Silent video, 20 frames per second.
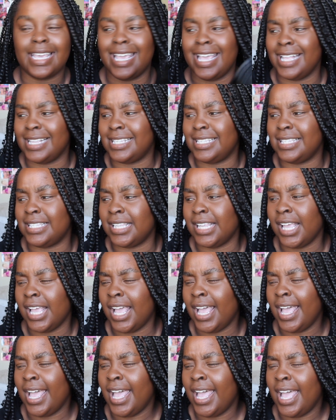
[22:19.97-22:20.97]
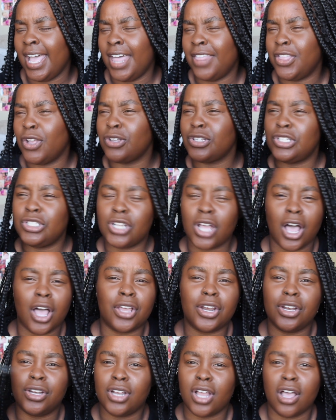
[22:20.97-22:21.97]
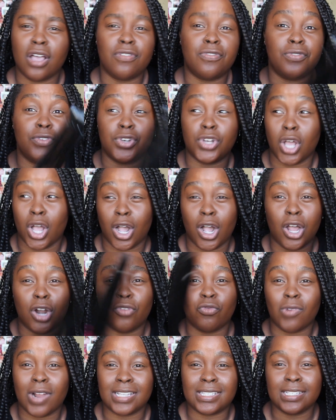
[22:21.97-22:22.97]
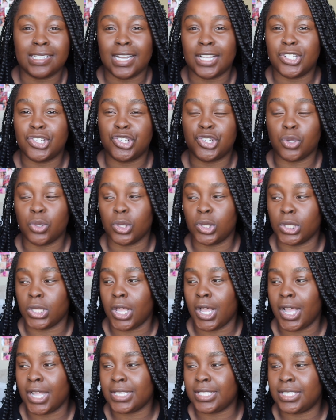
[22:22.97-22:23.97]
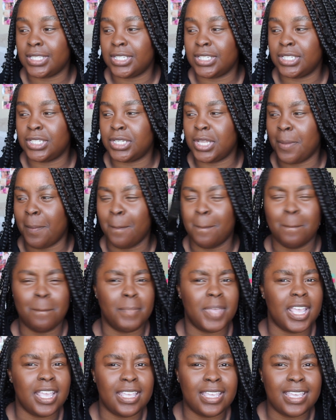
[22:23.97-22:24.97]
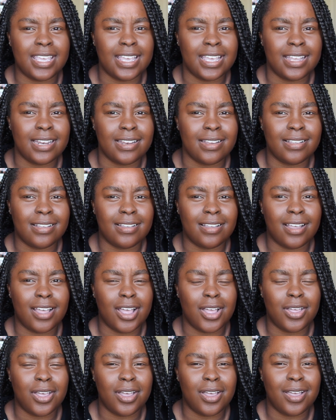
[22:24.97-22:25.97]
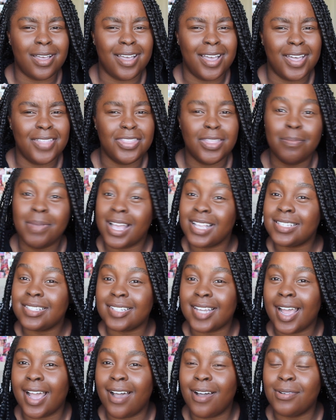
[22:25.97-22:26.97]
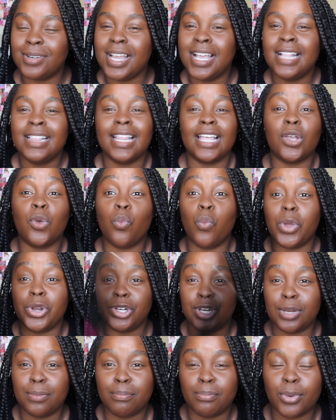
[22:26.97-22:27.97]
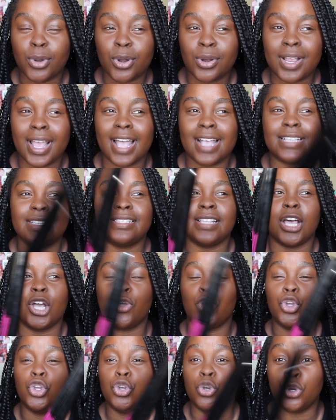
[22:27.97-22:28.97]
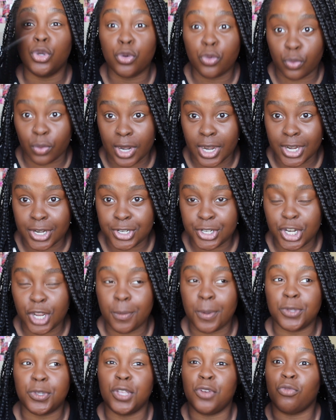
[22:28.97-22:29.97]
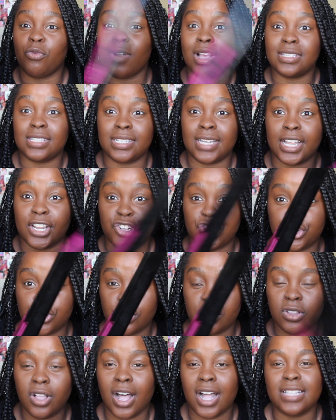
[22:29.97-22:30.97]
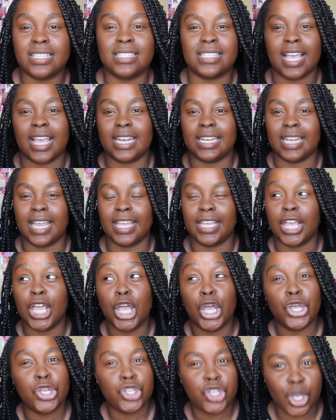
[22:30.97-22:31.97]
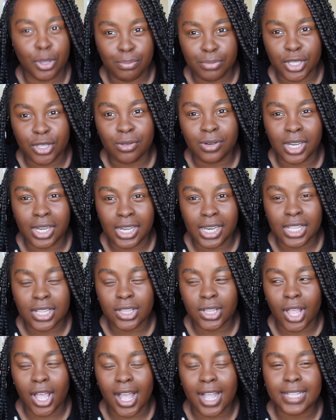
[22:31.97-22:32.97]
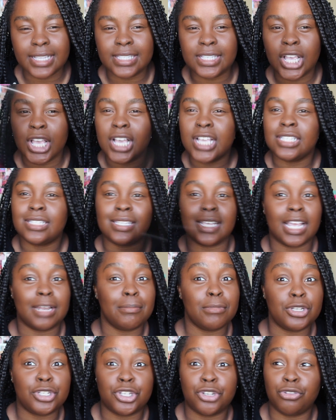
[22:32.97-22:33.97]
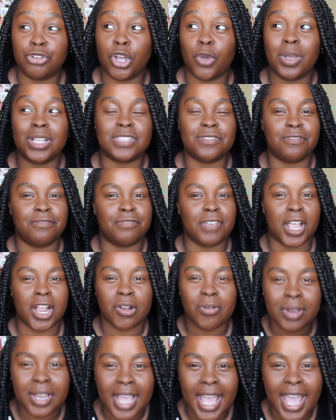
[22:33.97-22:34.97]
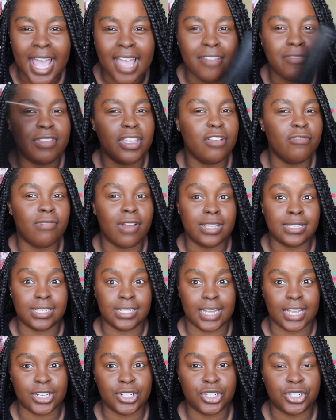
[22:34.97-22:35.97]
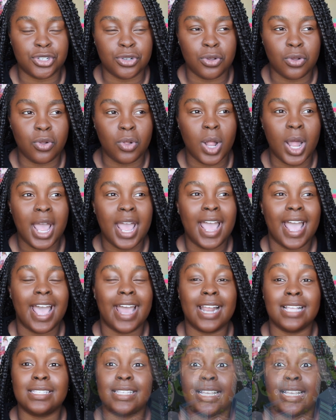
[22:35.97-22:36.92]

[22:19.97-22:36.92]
there's not enough non-residential lots to make it the best town. Like Windenburg has a good ratio between residential lots and like community lots. San Myshuno, it's very heavy residential, and it's